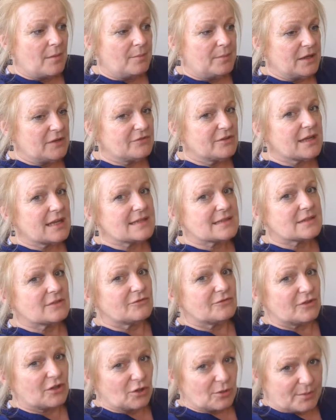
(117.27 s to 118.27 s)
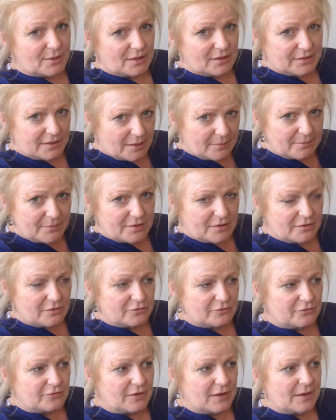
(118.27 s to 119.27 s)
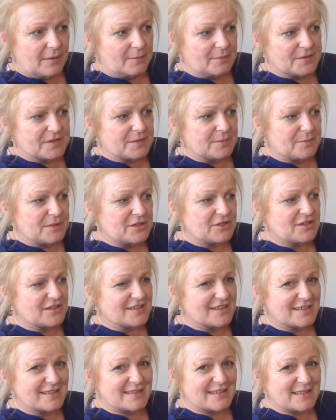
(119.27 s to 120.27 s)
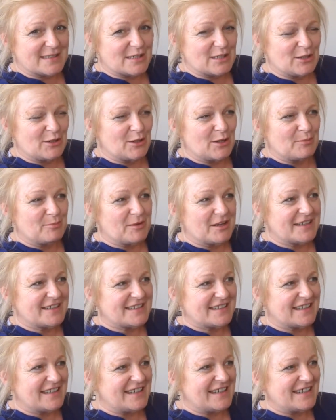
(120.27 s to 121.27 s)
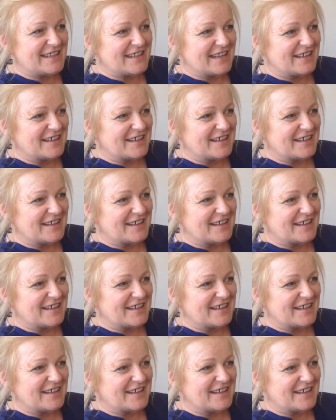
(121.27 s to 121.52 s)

BEVA gets a phenomenal number of submissions. It's, you know, in my day,